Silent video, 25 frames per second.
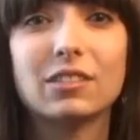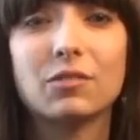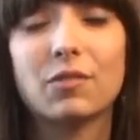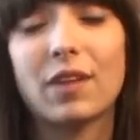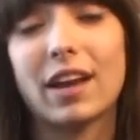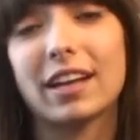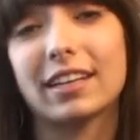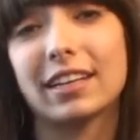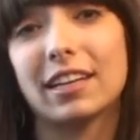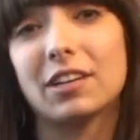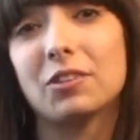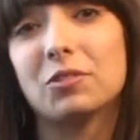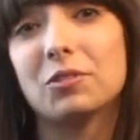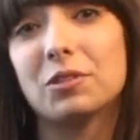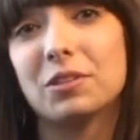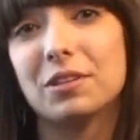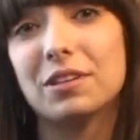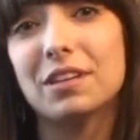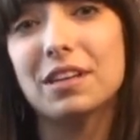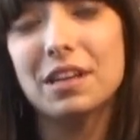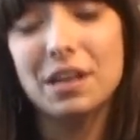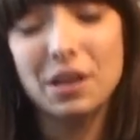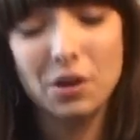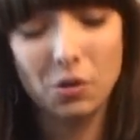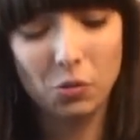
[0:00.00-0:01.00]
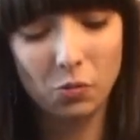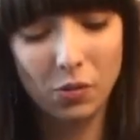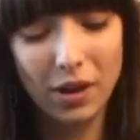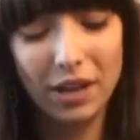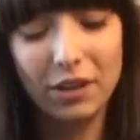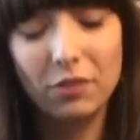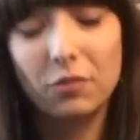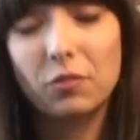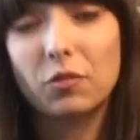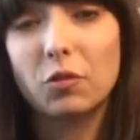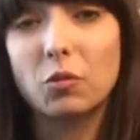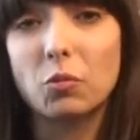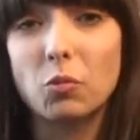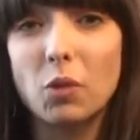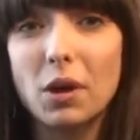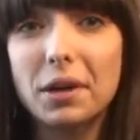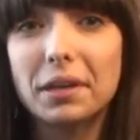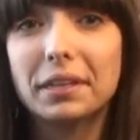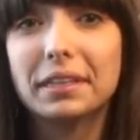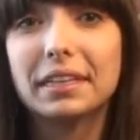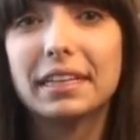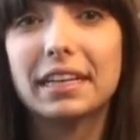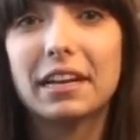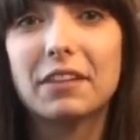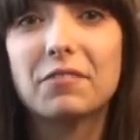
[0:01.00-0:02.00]
In fact, I only went for
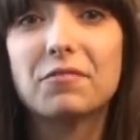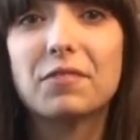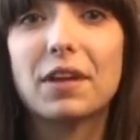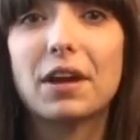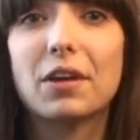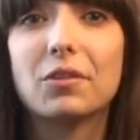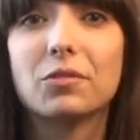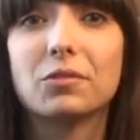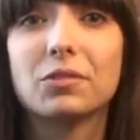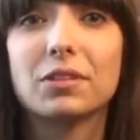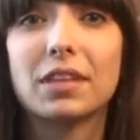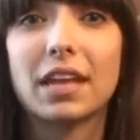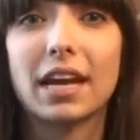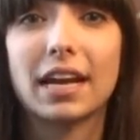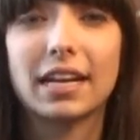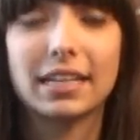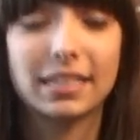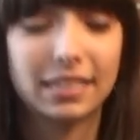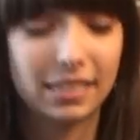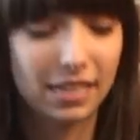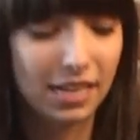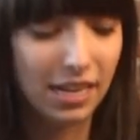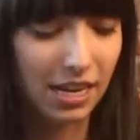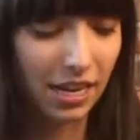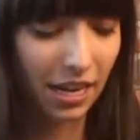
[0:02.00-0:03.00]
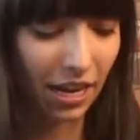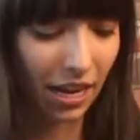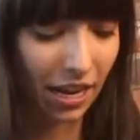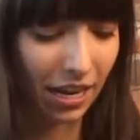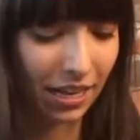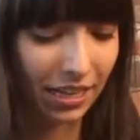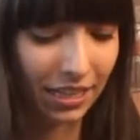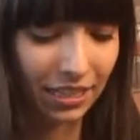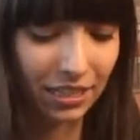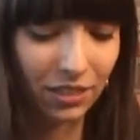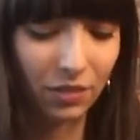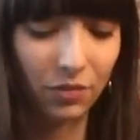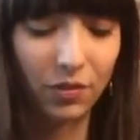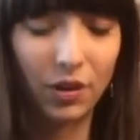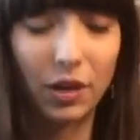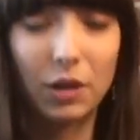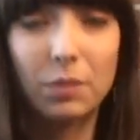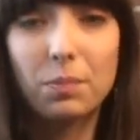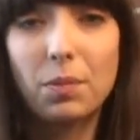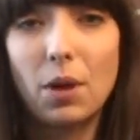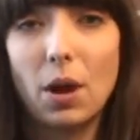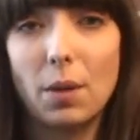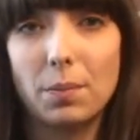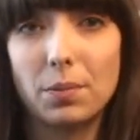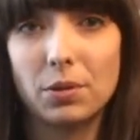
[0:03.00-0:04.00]
one and I found that uh, it's a very
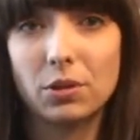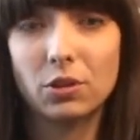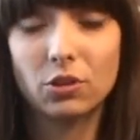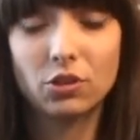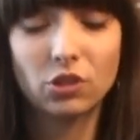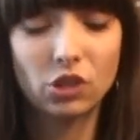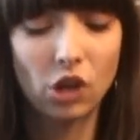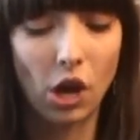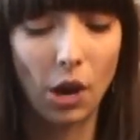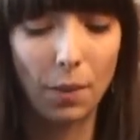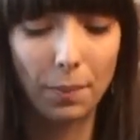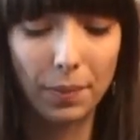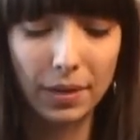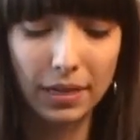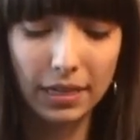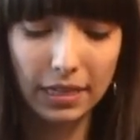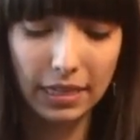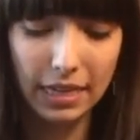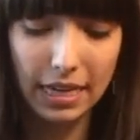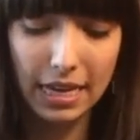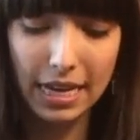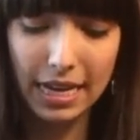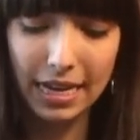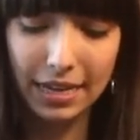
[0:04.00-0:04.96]
popular topic.